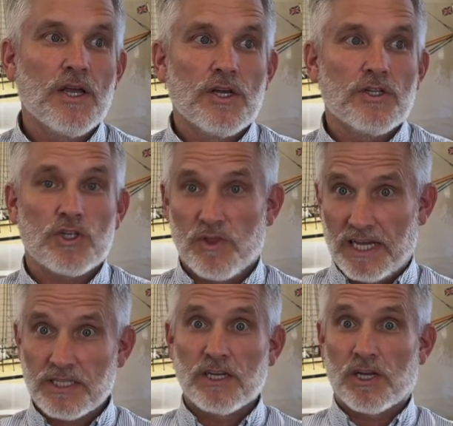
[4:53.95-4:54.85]
So
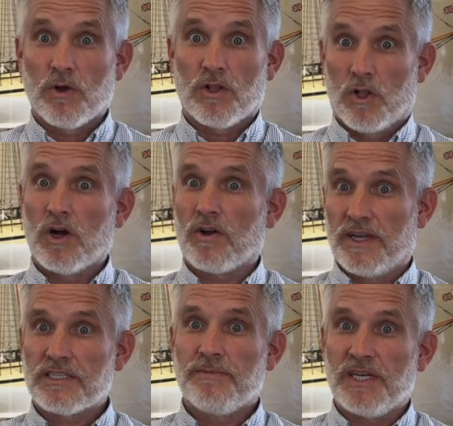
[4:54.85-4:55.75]
that's going to go longer.
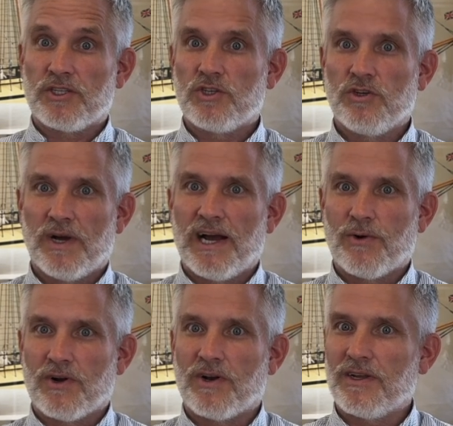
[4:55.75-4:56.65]
That's going to be a two
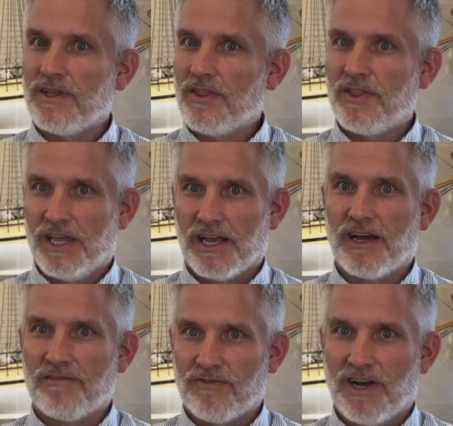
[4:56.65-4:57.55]
hour thing
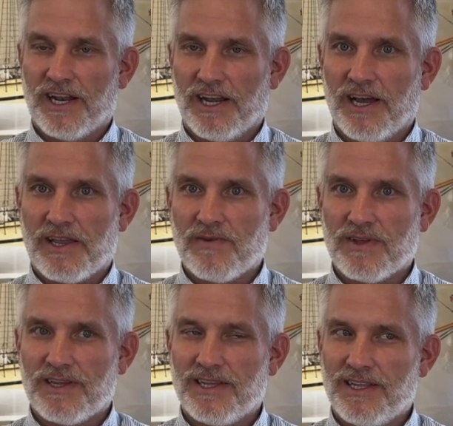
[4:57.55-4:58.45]
on Friday night.
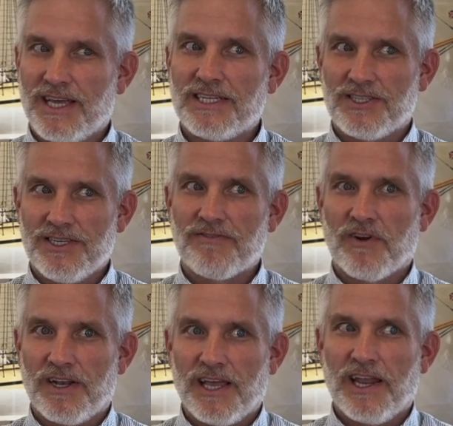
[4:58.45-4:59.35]
And that's
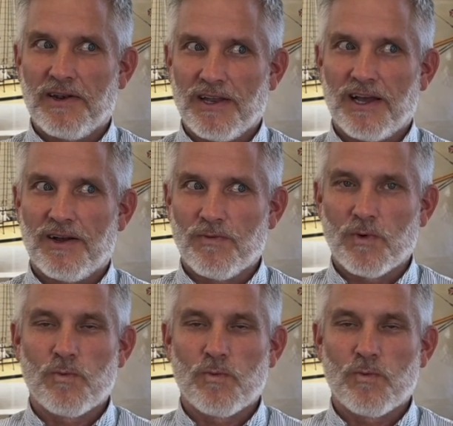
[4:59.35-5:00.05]
different, and uh, we're